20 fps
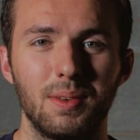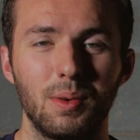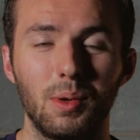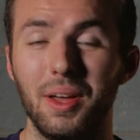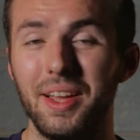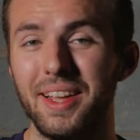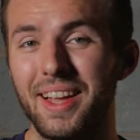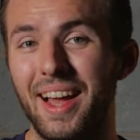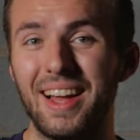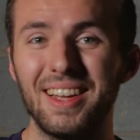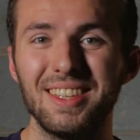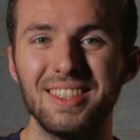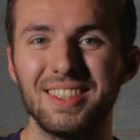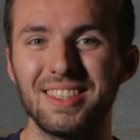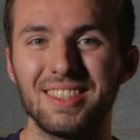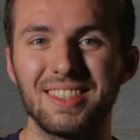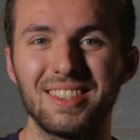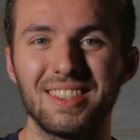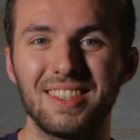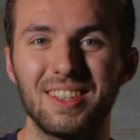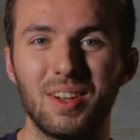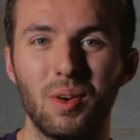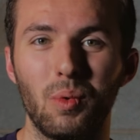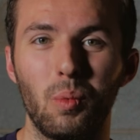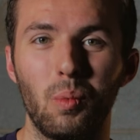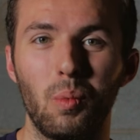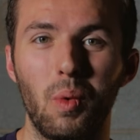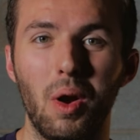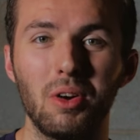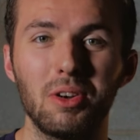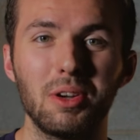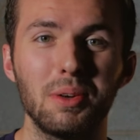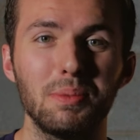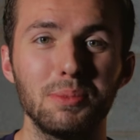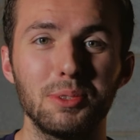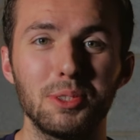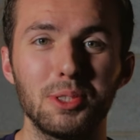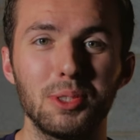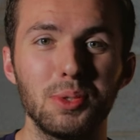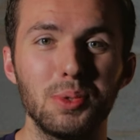Well, hey guys,
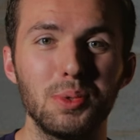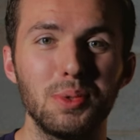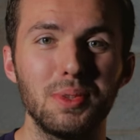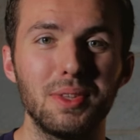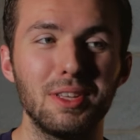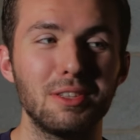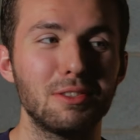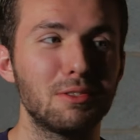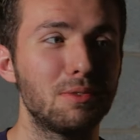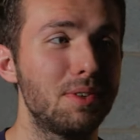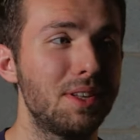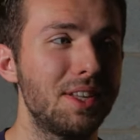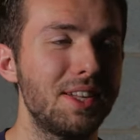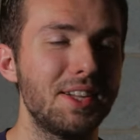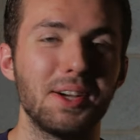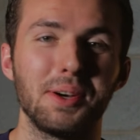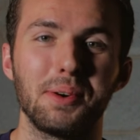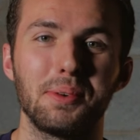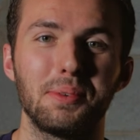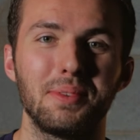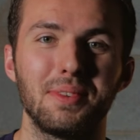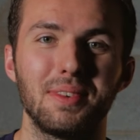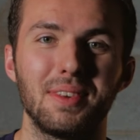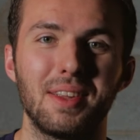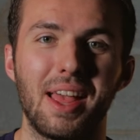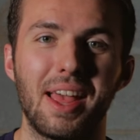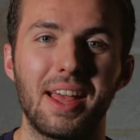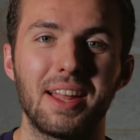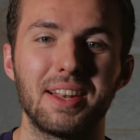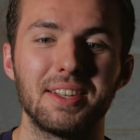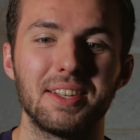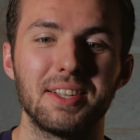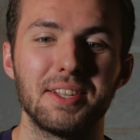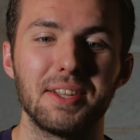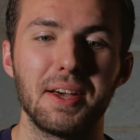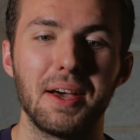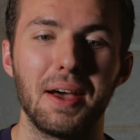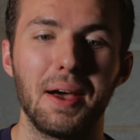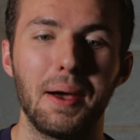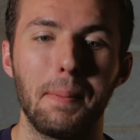welcome to this video and
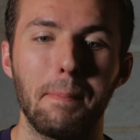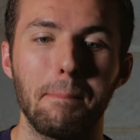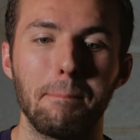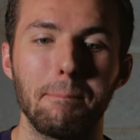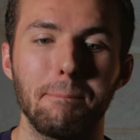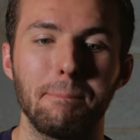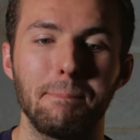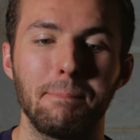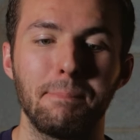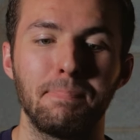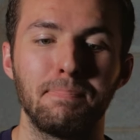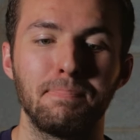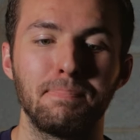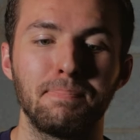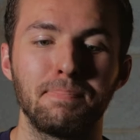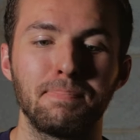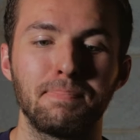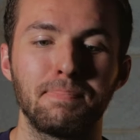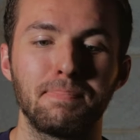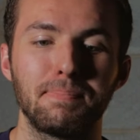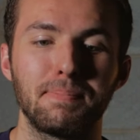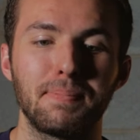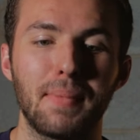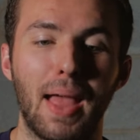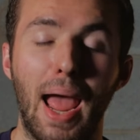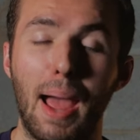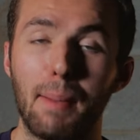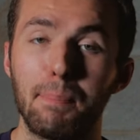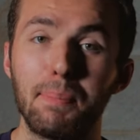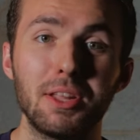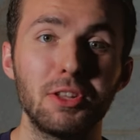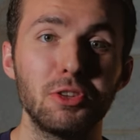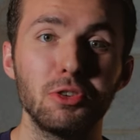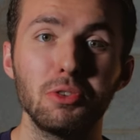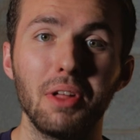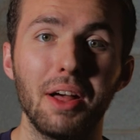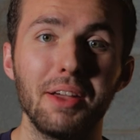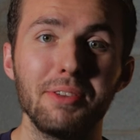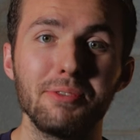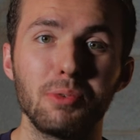happy
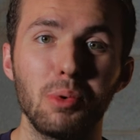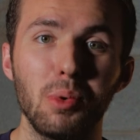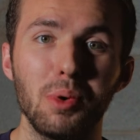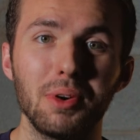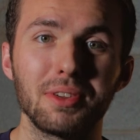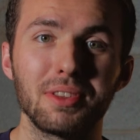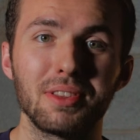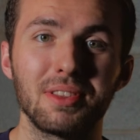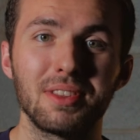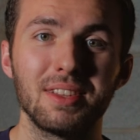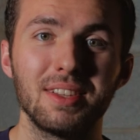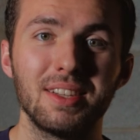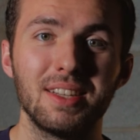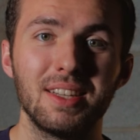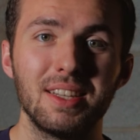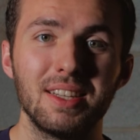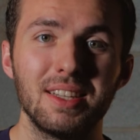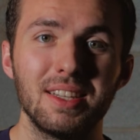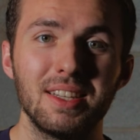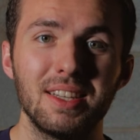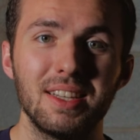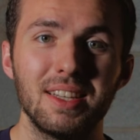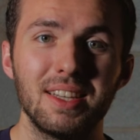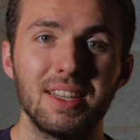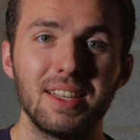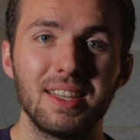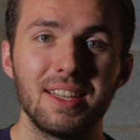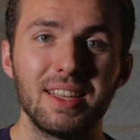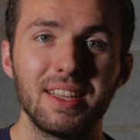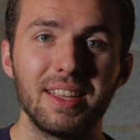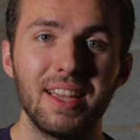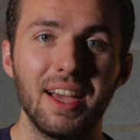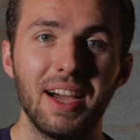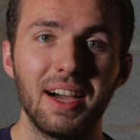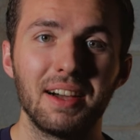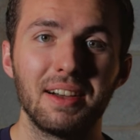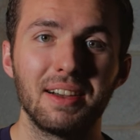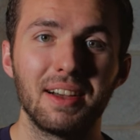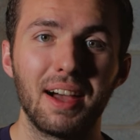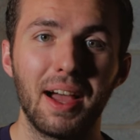July 4th.
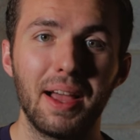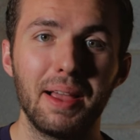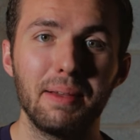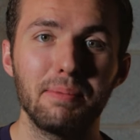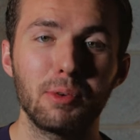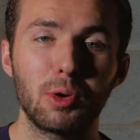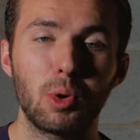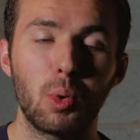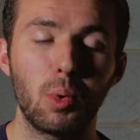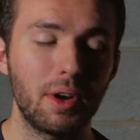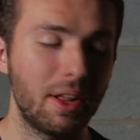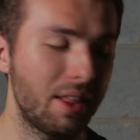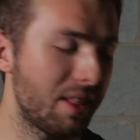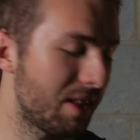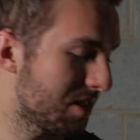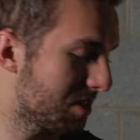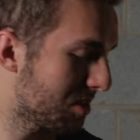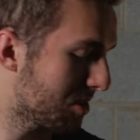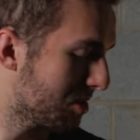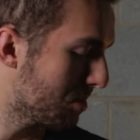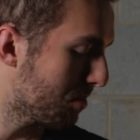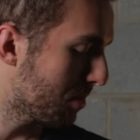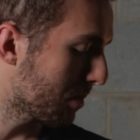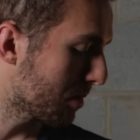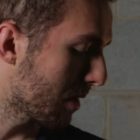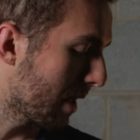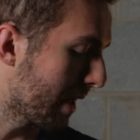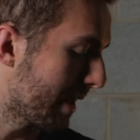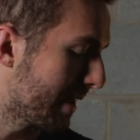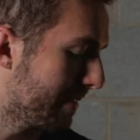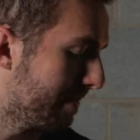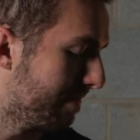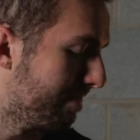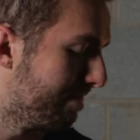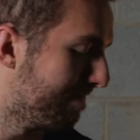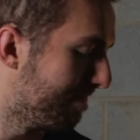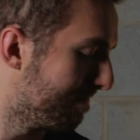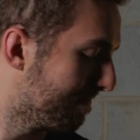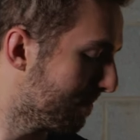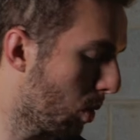Yeah, I am recording this super late
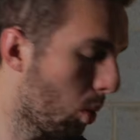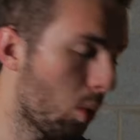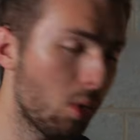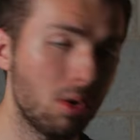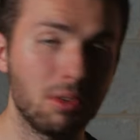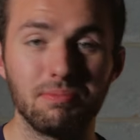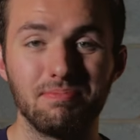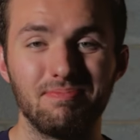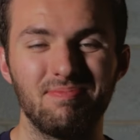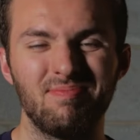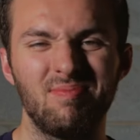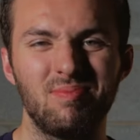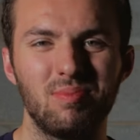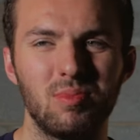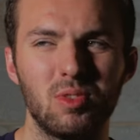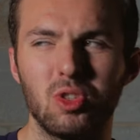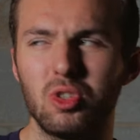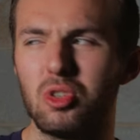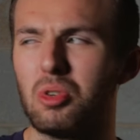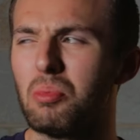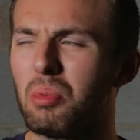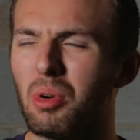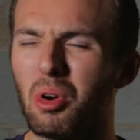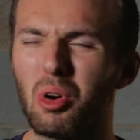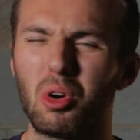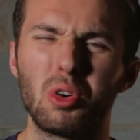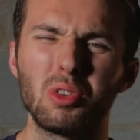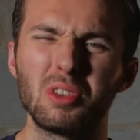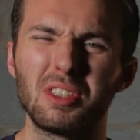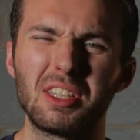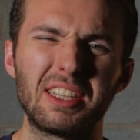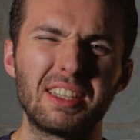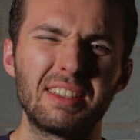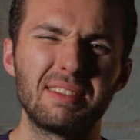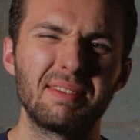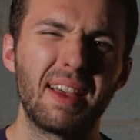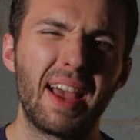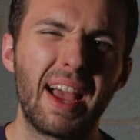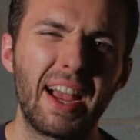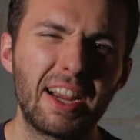or super
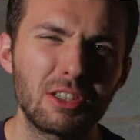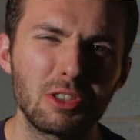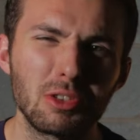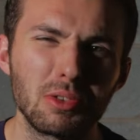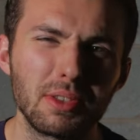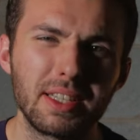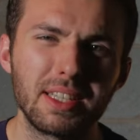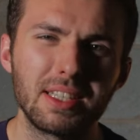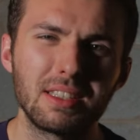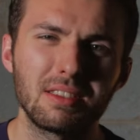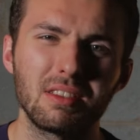early, actually.